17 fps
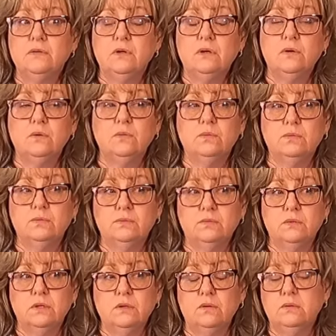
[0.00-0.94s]
you know,
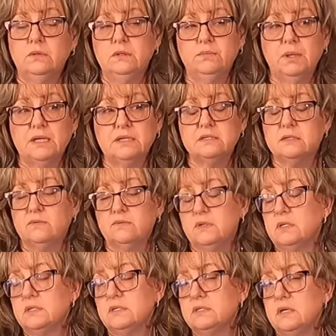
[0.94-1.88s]
the only place to
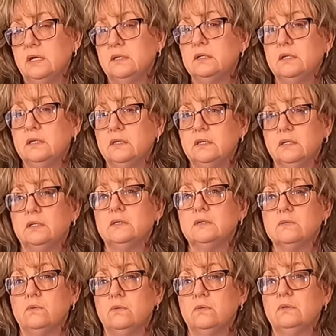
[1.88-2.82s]
really set anything
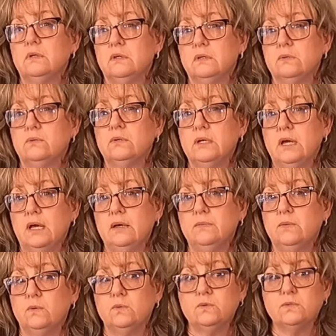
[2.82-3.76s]
is on the little
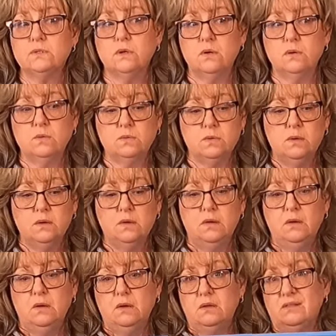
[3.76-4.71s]
table. So
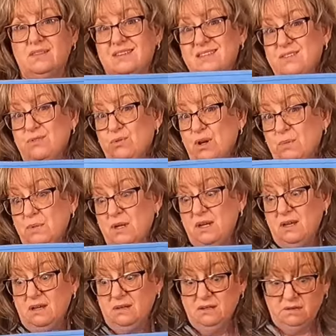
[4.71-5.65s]
this will come
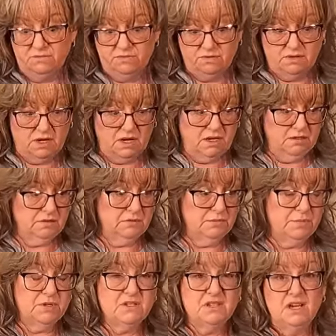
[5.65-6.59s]
in handy for that.
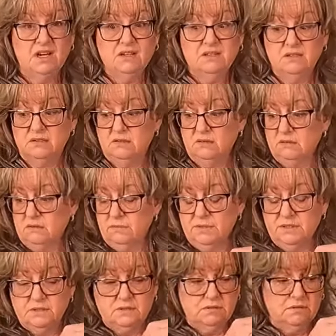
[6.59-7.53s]
Protect it a little
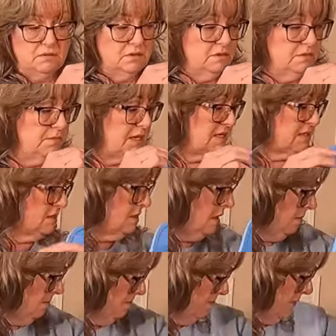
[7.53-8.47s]
bit so don't get messed
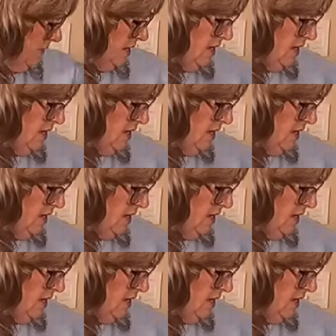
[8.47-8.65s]
up.